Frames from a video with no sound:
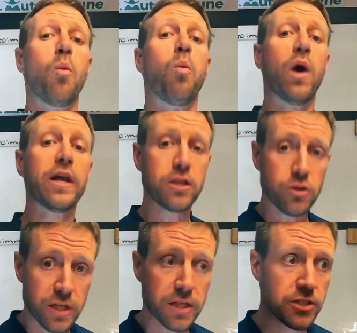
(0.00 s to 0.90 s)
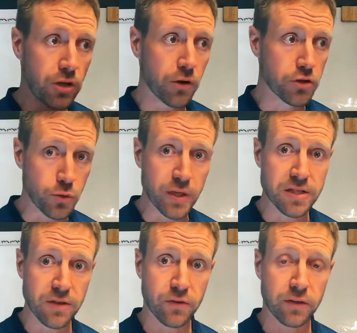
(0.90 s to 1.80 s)
what you need to start doing
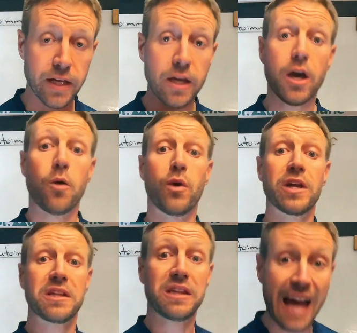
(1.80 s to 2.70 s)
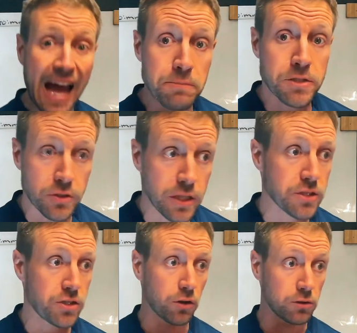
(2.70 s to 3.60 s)
differently, what labs you need to
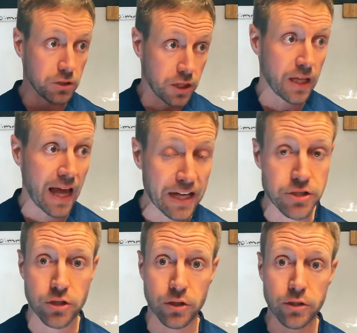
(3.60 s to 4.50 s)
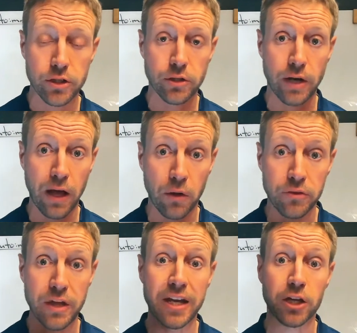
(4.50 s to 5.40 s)
start looking at your health
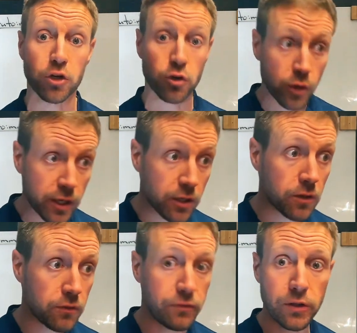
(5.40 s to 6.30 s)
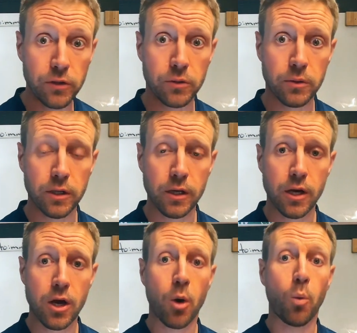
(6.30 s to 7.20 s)
in a critical view,
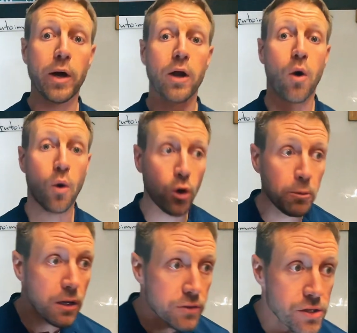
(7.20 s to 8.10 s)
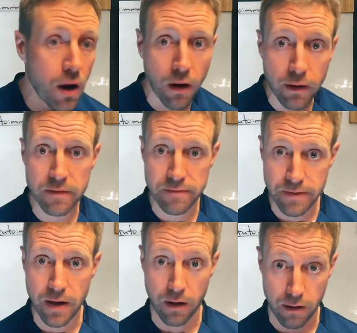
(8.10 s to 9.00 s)
what hormones
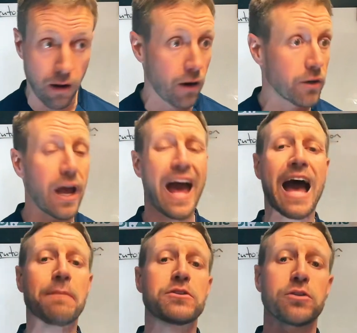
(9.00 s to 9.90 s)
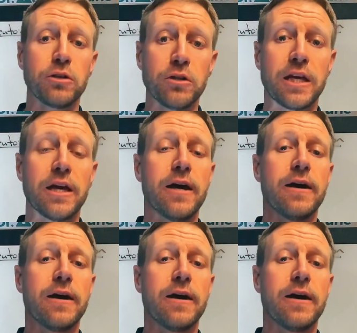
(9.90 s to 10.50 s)
are absolutely